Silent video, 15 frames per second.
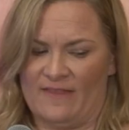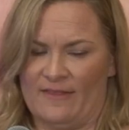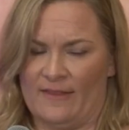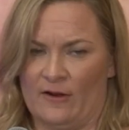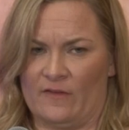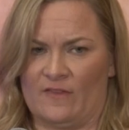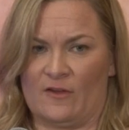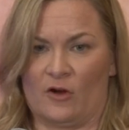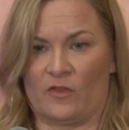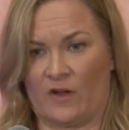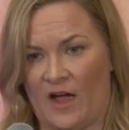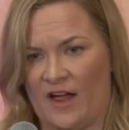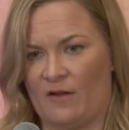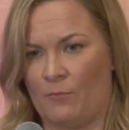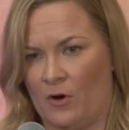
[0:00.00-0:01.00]
and they're, they're the
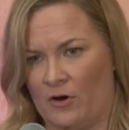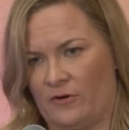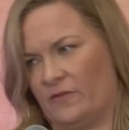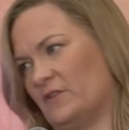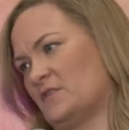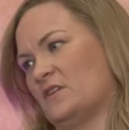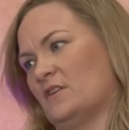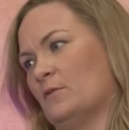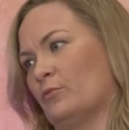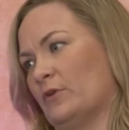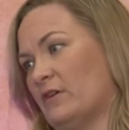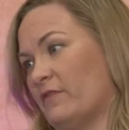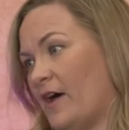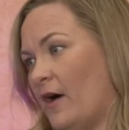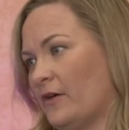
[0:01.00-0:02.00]
kind of partner that's going to
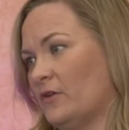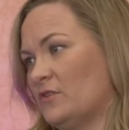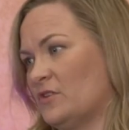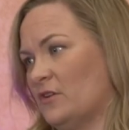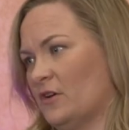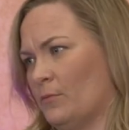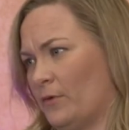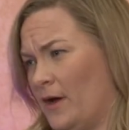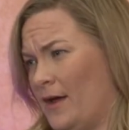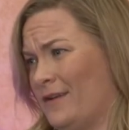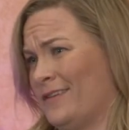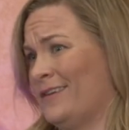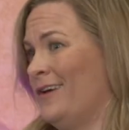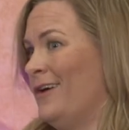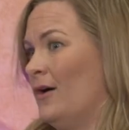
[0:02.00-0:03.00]
bring value to your
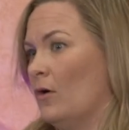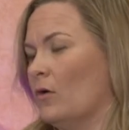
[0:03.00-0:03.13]
brand